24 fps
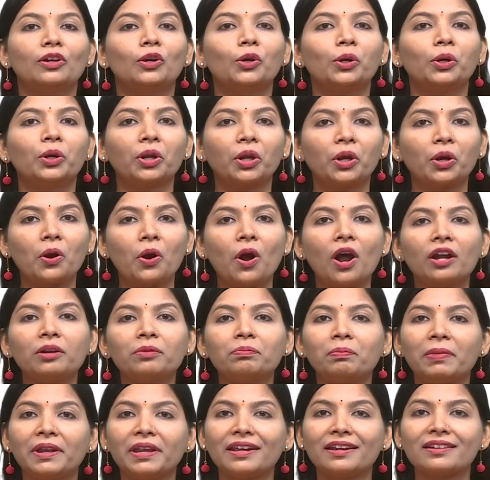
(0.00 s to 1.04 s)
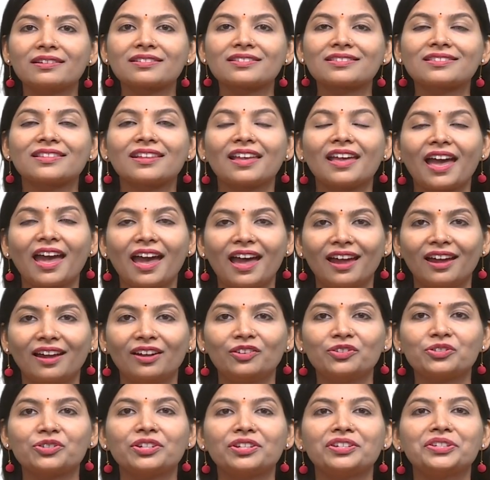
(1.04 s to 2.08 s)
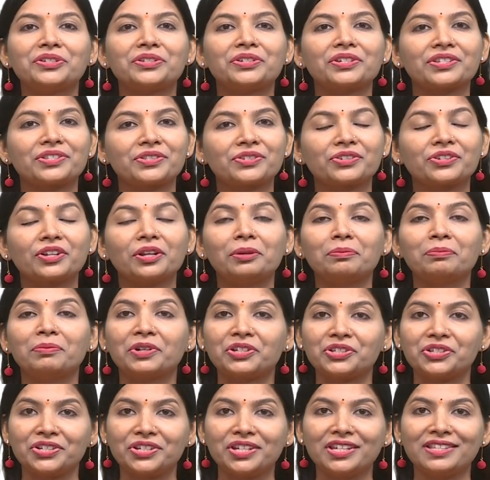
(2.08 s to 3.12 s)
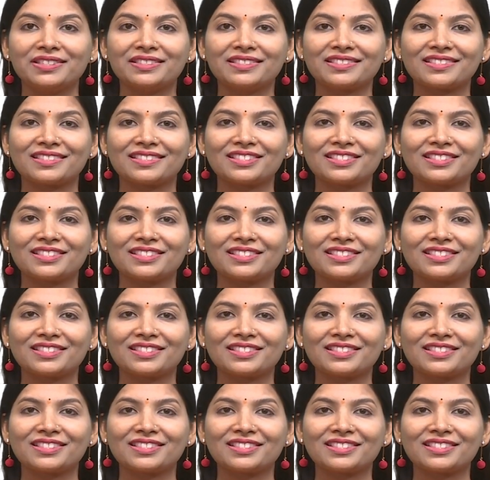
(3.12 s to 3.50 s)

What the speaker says: record players and industrial machines.